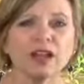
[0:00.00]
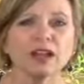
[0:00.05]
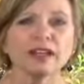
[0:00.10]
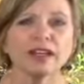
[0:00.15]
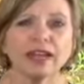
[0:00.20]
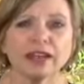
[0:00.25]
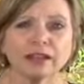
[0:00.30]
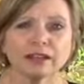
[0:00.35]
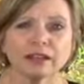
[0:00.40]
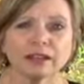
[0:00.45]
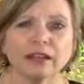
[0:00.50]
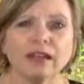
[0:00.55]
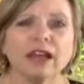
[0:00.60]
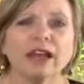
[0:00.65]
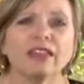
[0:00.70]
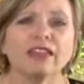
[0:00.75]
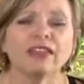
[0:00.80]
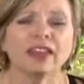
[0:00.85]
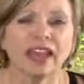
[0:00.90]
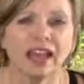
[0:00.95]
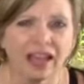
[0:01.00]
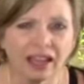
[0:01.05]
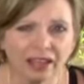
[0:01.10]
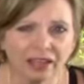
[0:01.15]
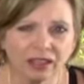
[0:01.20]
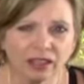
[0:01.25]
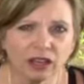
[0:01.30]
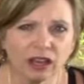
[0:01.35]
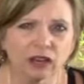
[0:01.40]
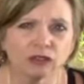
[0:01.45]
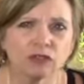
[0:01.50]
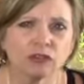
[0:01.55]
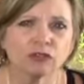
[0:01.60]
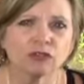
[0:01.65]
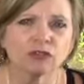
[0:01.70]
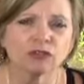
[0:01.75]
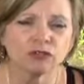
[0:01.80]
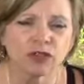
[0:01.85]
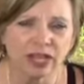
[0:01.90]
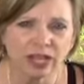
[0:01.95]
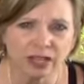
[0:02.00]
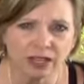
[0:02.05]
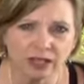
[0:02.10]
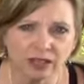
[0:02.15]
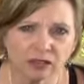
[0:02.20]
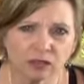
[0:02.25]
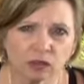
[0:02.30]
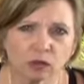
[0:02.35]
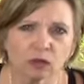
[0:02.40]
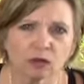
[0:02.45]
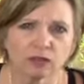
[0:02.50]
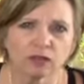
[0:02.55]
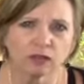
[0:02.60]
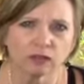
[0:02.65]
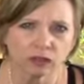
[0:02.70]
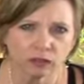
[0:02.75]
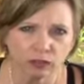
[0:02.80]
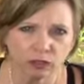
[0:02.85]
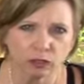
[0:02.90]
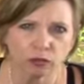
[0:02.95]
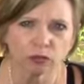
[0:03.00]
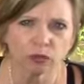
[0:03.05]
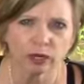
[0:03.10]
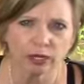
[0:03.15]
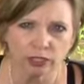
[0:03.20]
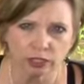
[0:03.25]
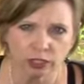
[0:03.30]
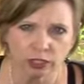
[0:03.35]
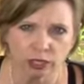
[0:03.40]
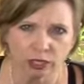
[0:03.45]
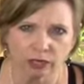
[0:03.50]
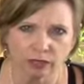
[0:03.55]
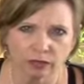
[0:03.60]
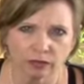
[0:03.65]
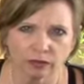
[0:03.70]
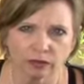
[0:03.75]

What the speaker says: Again, the end of a phase or a situation.